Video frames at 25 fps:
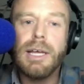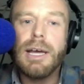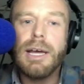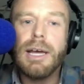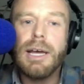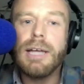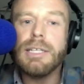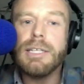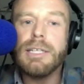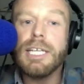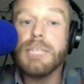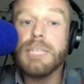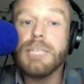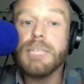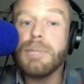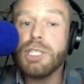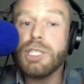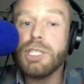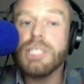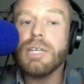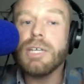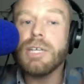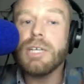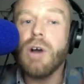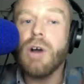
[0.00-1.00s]
and
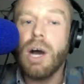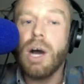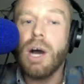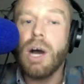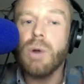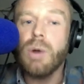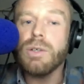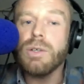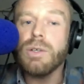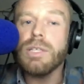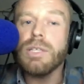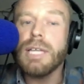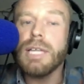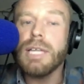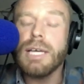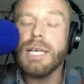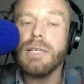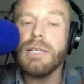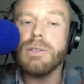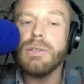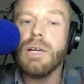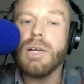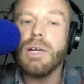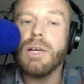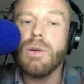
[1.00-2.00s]
especially as they got older and
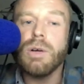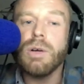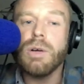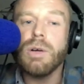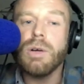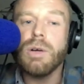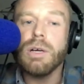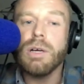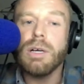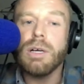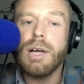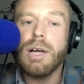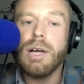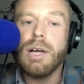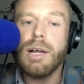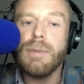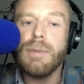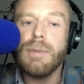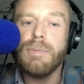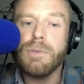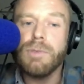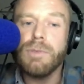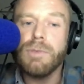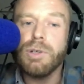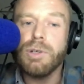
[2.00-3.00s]
they no longer
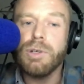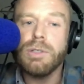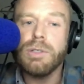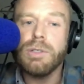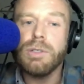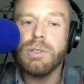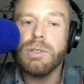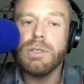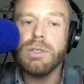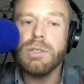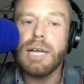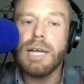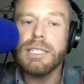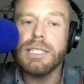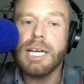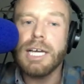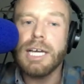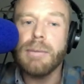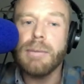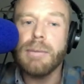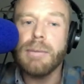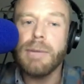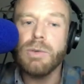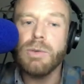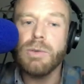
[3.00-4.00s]
could
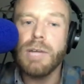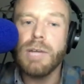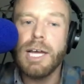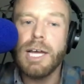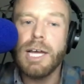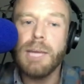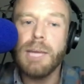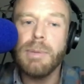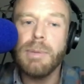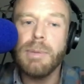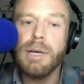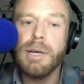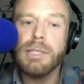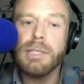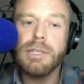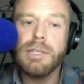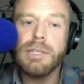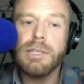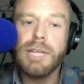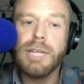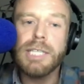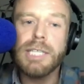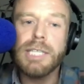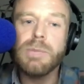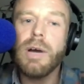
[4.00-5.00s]
undertake manual labour. So
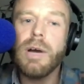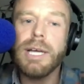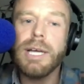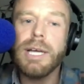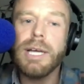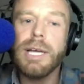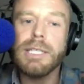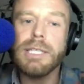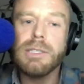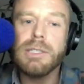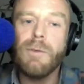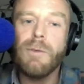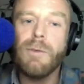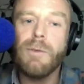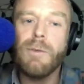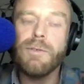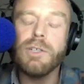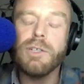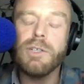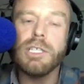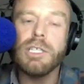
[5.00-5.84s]
that's why it's often